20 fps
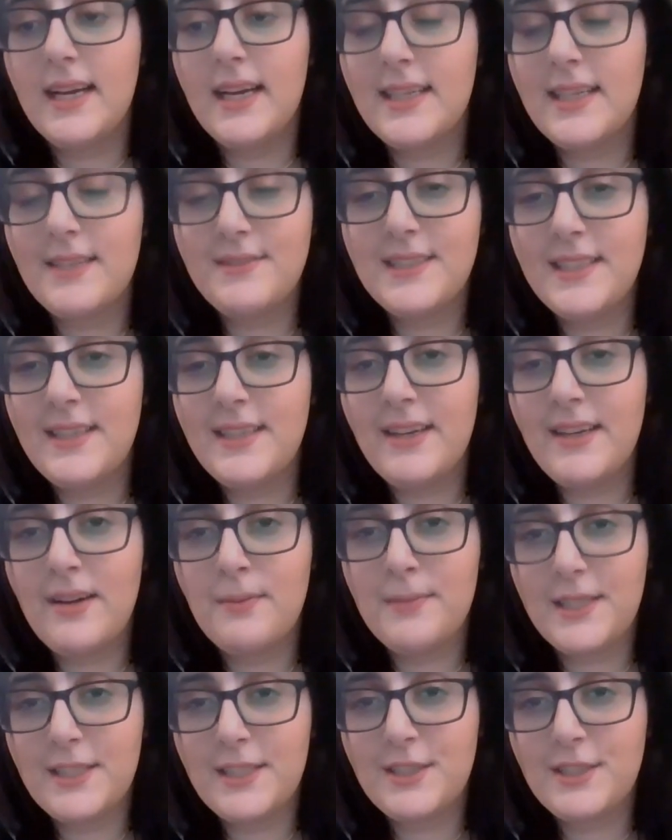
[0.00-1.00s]
and I've seen
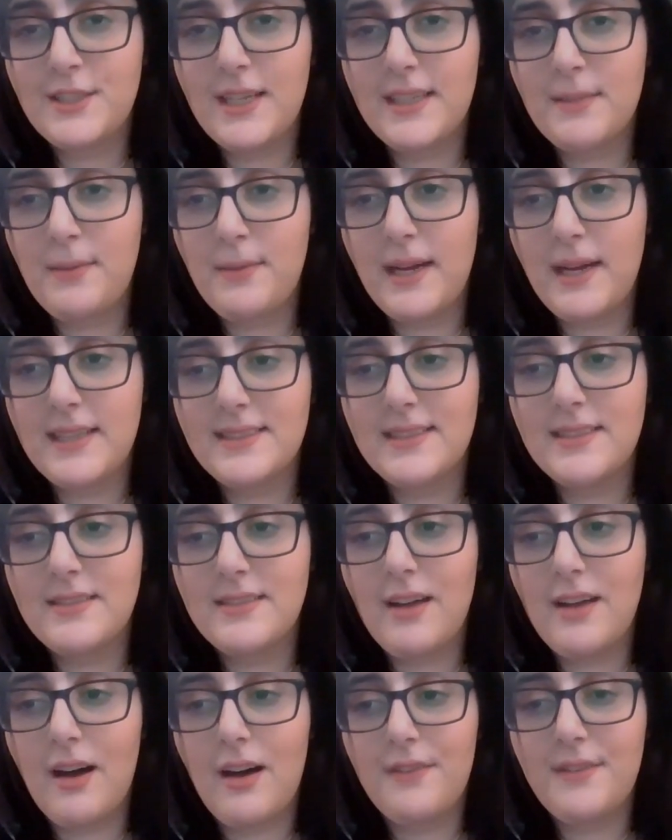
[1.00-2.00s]
Amir try to pass
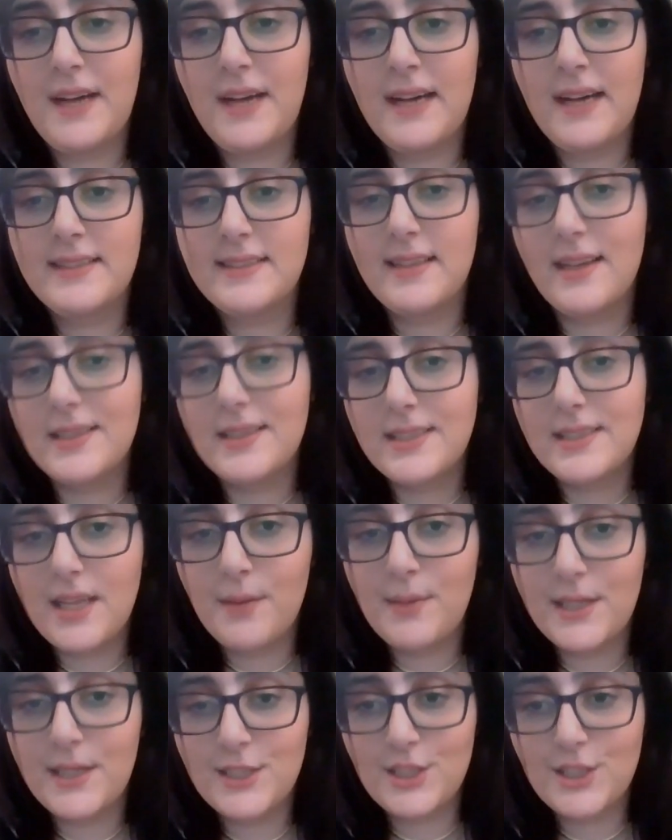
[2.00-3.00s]
this off as the last
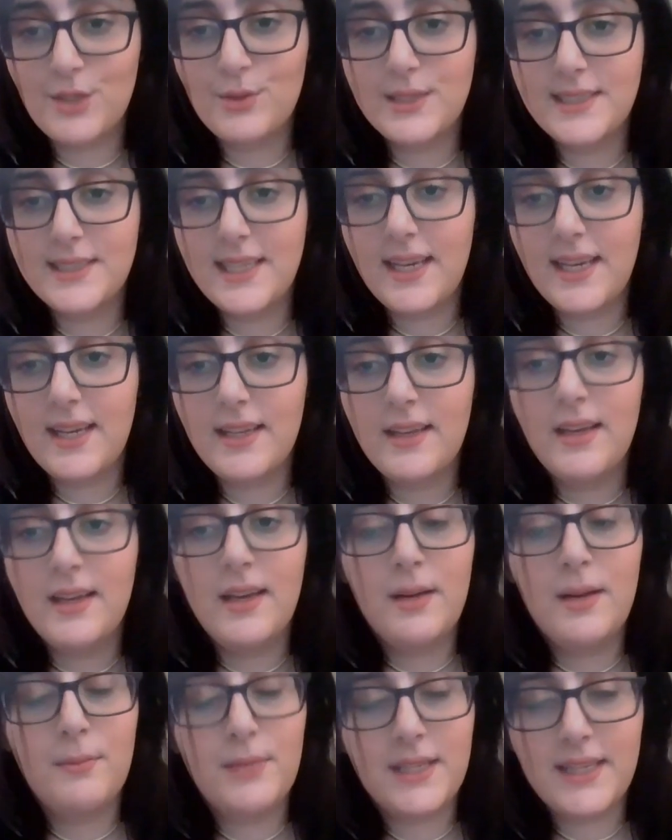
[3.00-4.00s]
time Angela was seen,
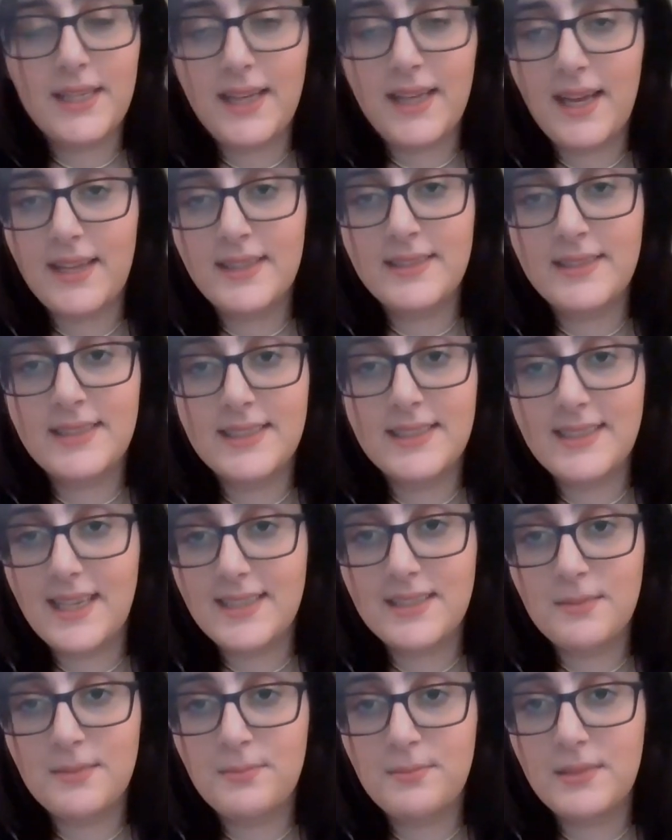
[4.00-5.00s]
but again, this
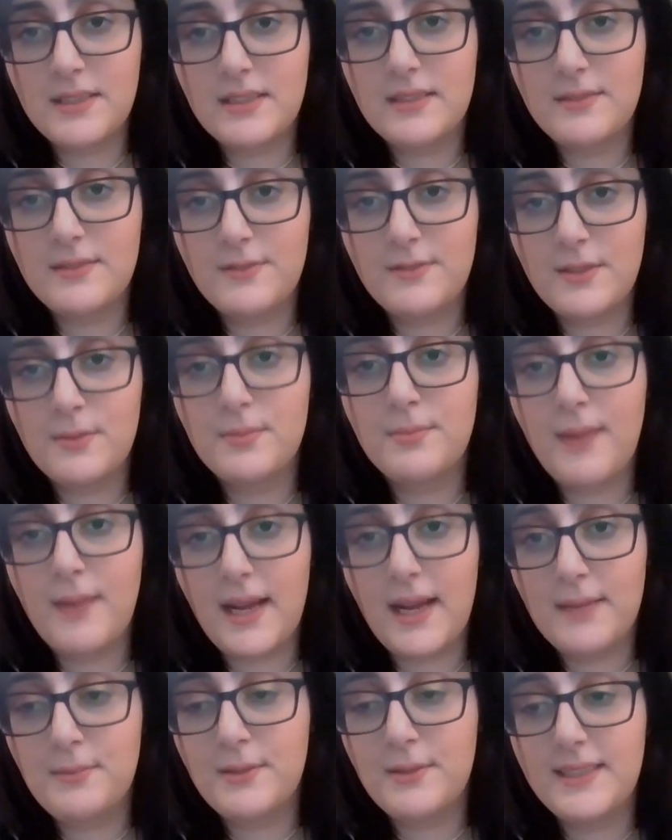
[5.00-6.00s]
hasn't been confirmed
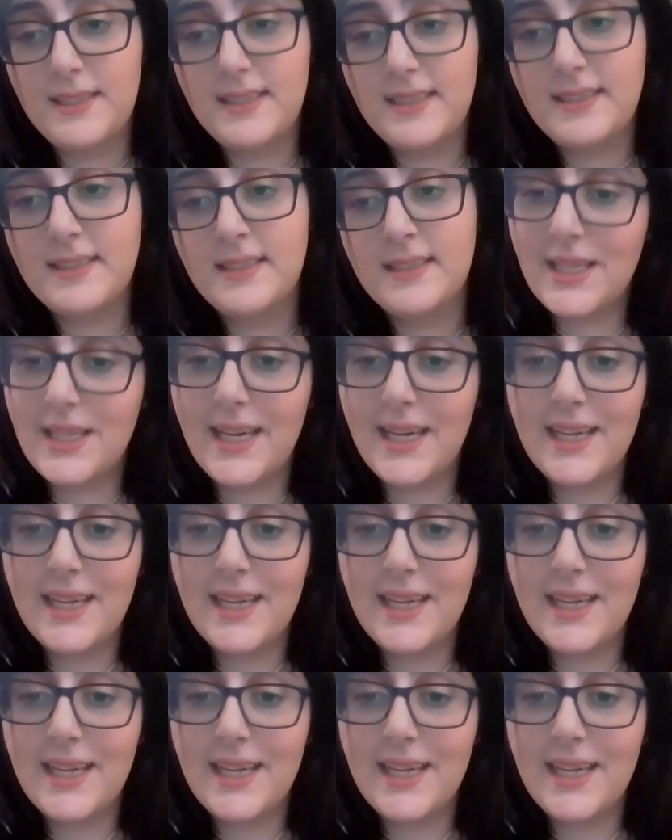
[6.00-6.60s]
by police.